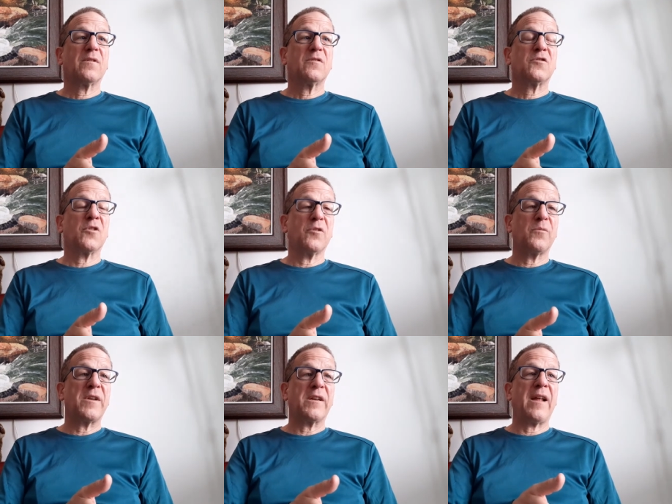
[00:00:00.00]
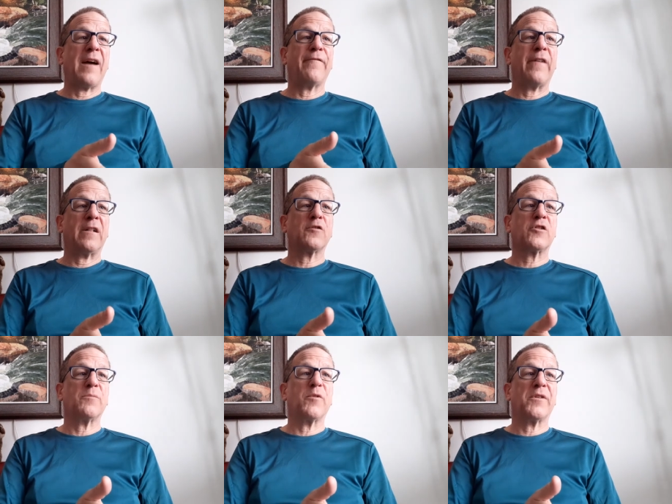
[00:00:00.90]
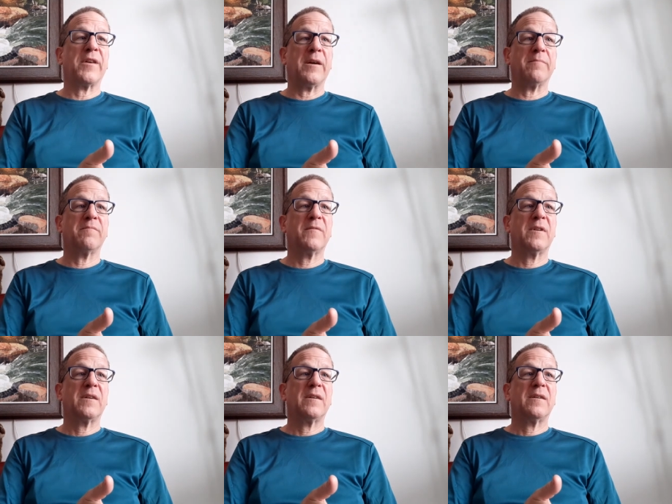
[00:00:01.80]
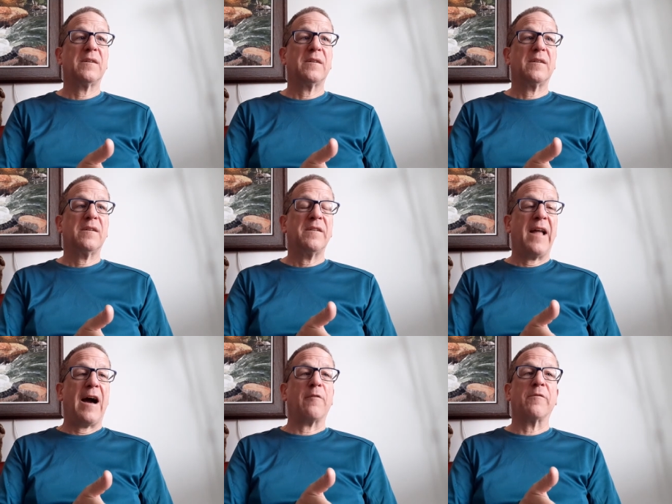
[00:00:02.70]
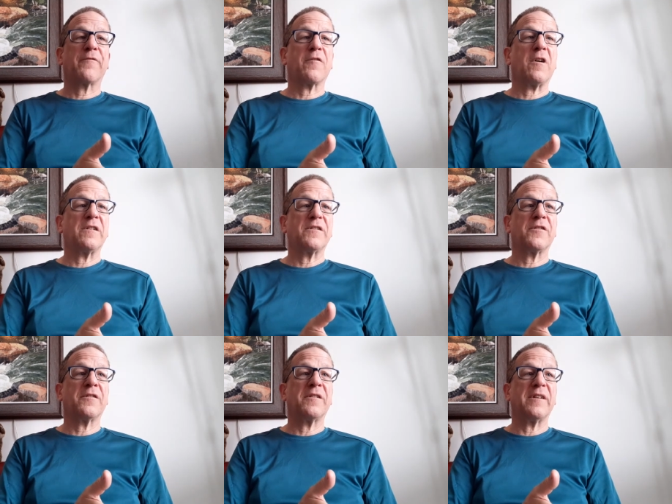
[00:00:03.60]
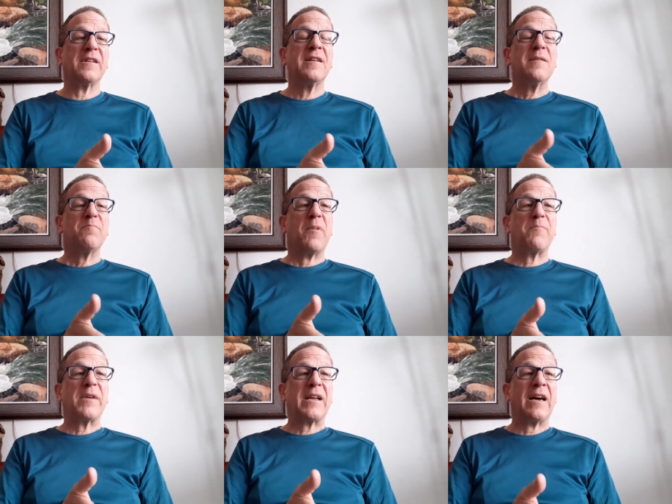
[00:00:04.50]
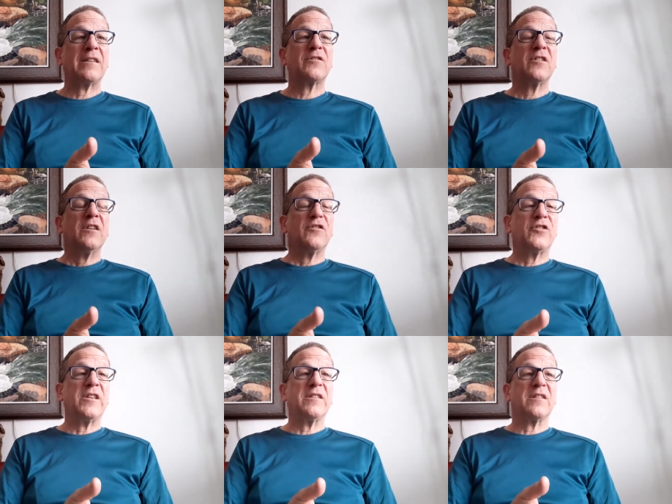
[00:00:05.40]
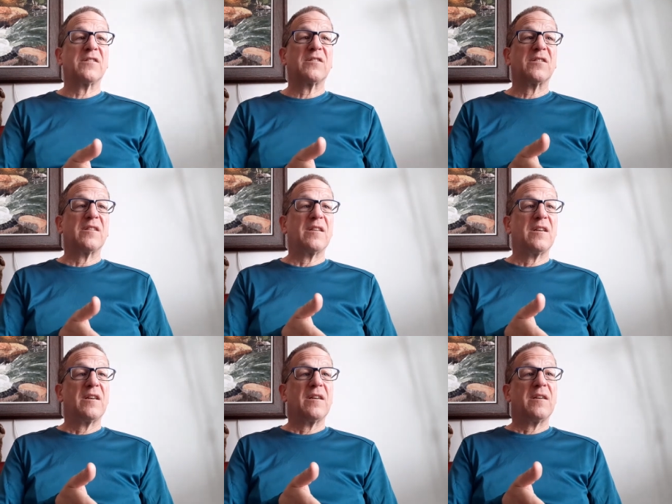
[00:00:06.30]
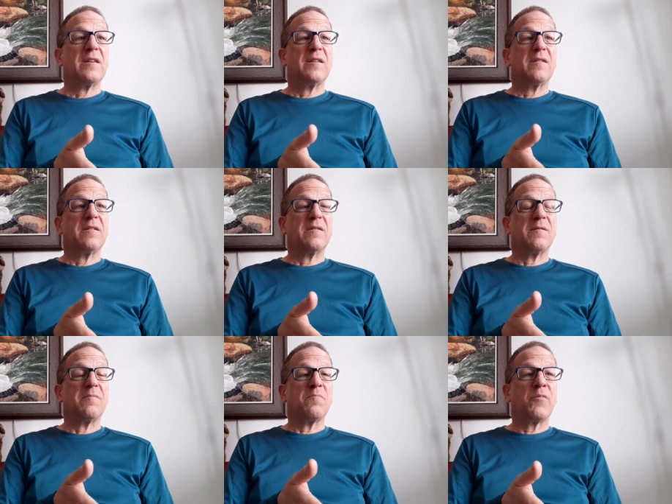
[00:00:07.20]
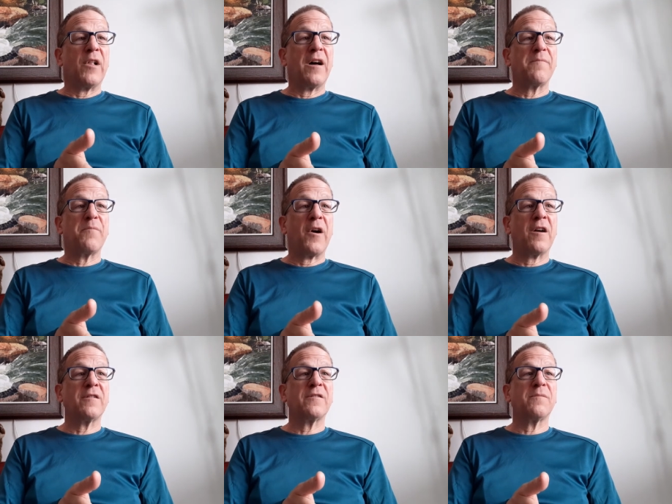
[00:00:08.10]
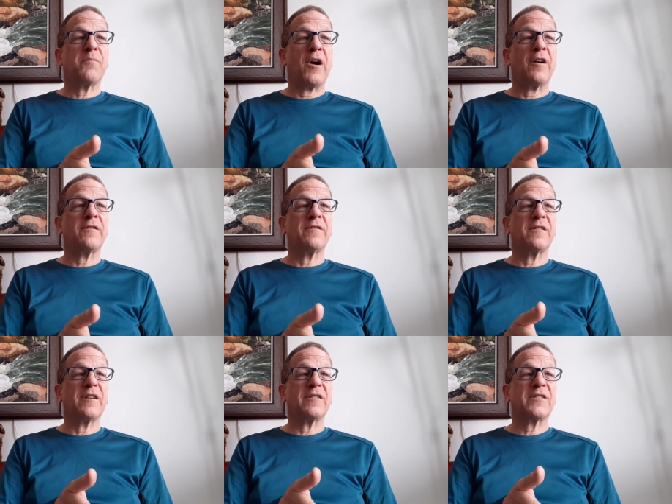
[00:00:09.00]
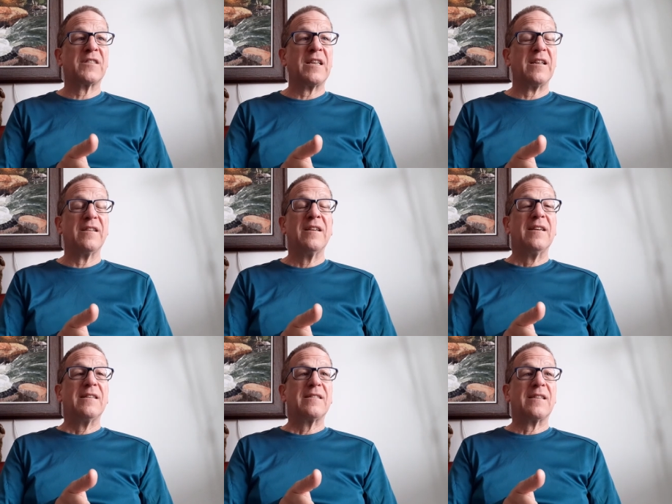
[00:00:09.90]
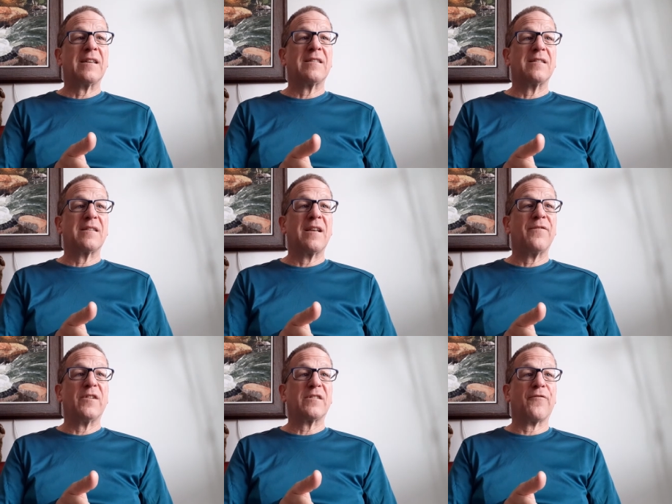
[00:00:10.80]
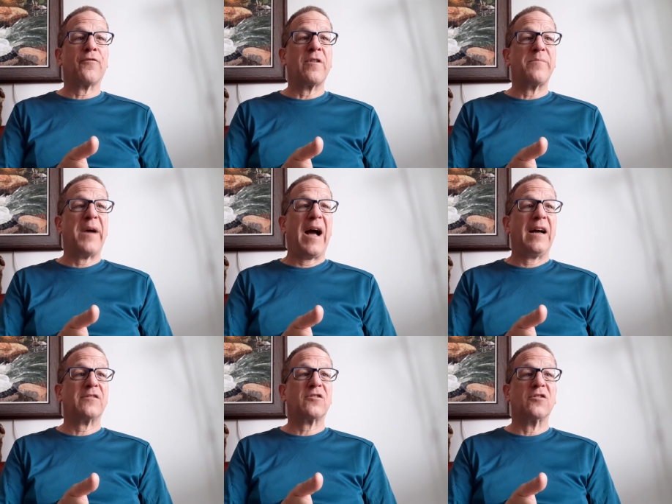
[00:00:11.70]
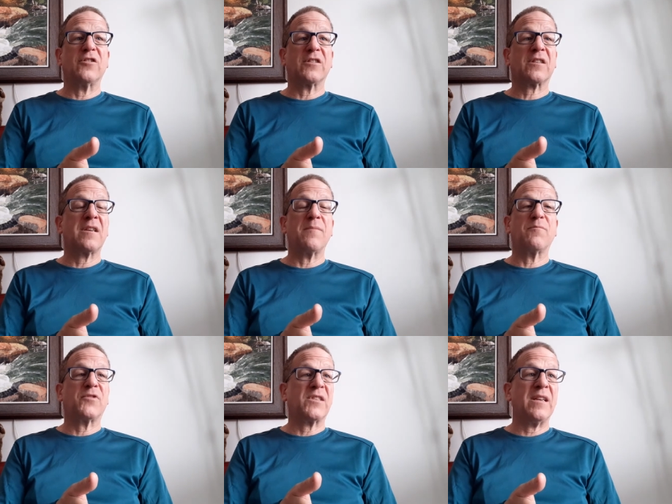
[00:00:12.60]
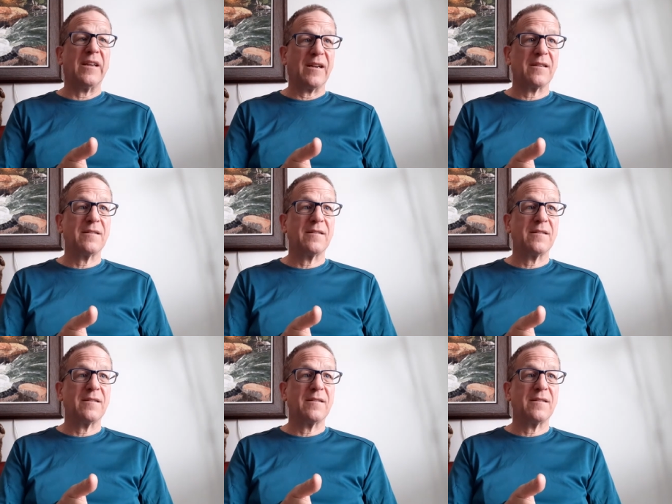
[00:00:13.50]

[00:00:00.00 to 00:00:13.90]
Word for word: so that we could have fellowship with him now and for all eternity. But because Jesus' blood pardoned our sin, doesn't give us a free pass to just keep sinning.